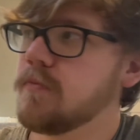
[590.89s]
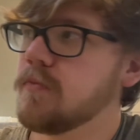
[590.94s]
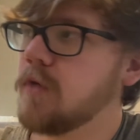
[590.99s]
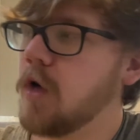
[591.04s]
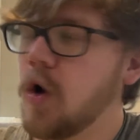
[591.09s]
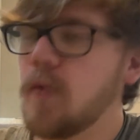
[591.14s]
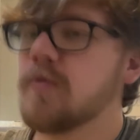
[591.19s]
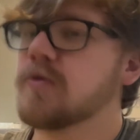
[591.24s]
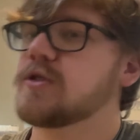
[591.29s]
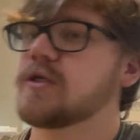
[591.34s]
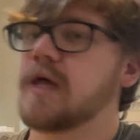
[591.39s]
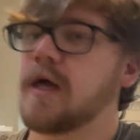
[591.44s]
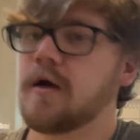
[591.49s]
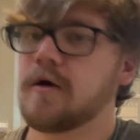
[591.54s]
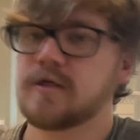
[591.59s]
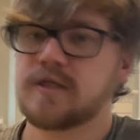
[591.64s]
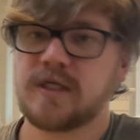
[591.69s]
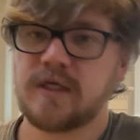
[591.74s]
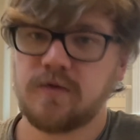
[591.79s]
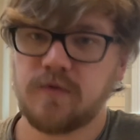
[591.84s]
almost
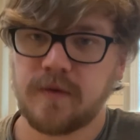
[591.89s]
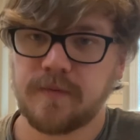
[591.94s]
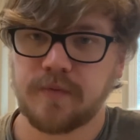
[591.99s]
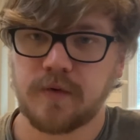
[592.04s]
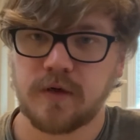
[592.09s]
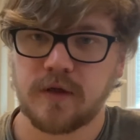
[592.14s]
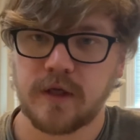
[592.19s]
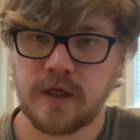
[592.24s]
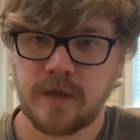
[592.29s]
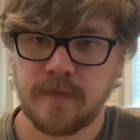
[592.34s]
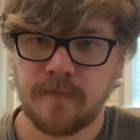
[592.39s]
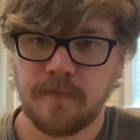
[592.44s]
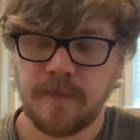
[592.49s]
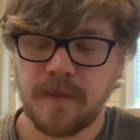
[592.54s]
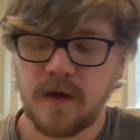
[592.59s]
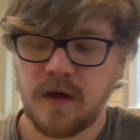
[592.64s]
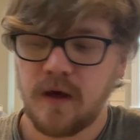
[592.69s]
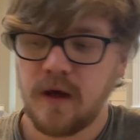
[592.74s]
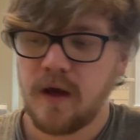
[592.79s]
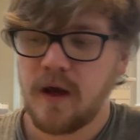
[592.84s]
guarantee we pull it.
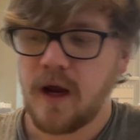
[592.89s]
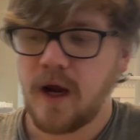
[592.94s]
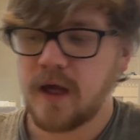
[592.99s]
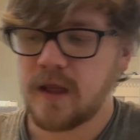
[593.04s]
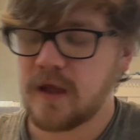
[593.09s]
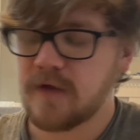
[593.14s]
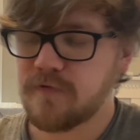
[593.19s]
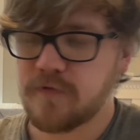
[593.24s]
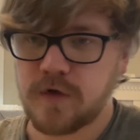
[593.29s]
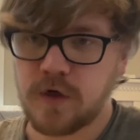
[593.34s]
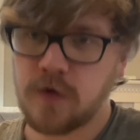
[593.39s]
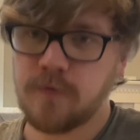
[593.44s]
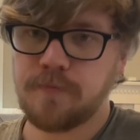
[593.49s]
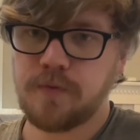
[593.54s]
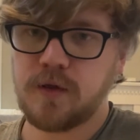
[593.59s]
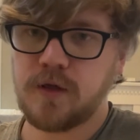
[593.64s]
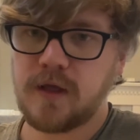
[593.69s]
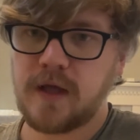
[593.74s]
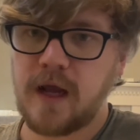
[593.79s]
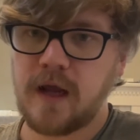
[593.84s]
And then if we don't
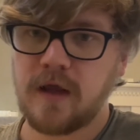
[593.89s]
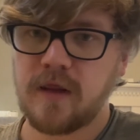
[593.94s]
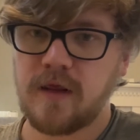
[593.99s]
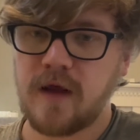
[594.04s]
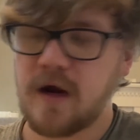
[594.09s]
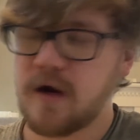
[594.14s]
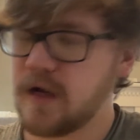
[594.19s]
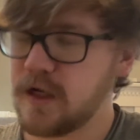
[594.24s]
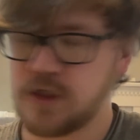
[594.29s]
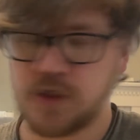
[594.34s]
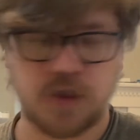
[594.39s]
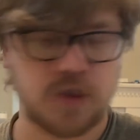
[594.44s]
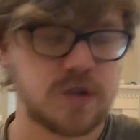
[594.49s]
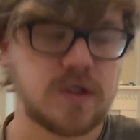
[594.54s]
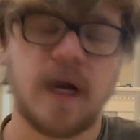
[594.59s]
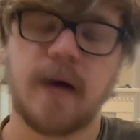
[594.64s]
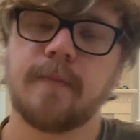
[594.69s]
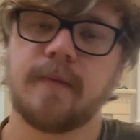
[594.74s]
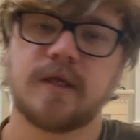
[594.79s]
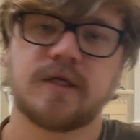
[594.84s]
pull it out of there, it's
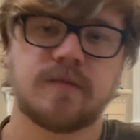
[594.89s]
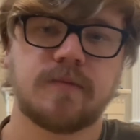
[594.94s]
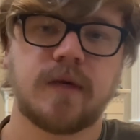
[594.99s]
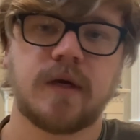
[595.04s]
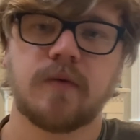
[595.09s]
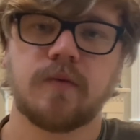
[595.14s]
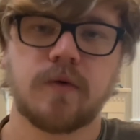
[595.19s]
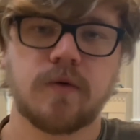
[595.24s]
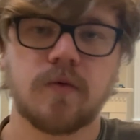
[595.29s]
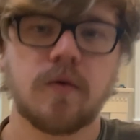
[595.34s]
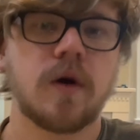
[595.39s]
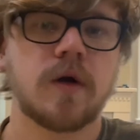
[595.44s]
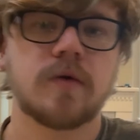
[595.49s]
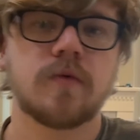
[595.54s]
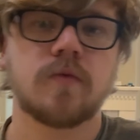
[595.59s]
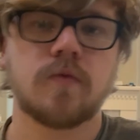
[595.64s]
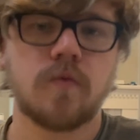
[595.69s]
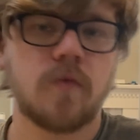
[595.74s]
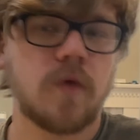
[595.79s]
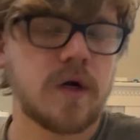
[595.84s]
just not meant to be and we
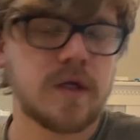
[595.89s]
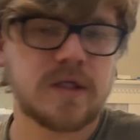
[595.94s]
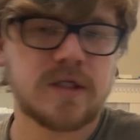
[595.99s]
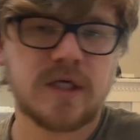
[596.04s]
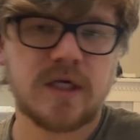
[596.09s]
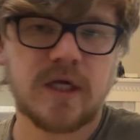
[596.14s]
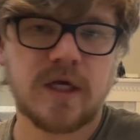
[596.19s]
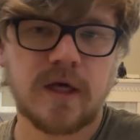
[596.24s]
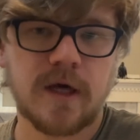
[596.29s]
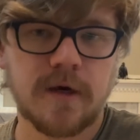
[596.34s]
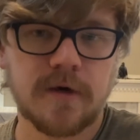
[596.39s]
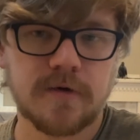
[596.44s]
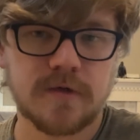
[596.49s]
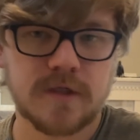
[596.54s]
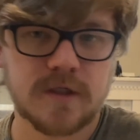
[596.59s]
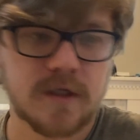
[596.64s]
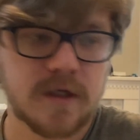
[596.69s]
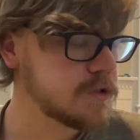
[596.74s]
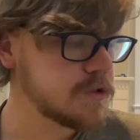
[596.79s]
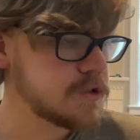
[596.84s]
run 1 DD
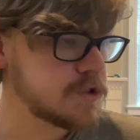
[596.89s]
Ghost.